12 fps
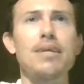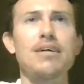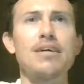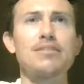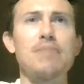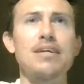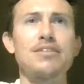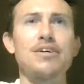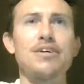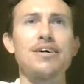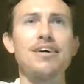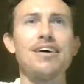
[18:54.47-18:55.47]
cousin Mike's
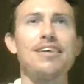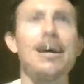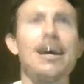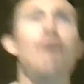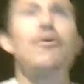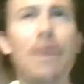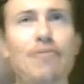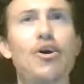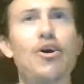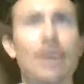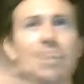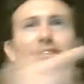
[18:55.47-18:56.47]
yeah, Winter
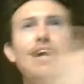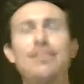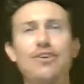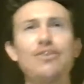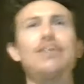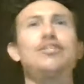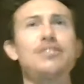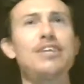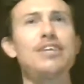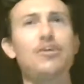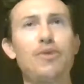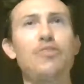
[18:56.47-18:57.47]
Haven. Okay, exactly. Okay, that's
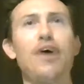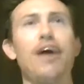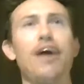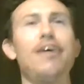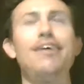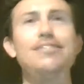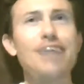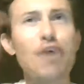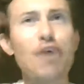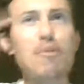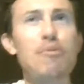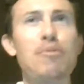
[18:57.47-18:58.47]
exactly what I thought. See,
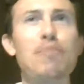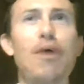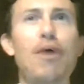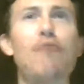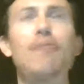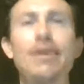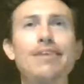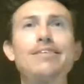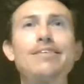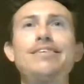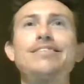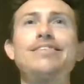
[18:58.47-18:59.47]
I remember people.
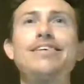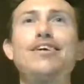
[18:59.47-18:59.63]
Look at this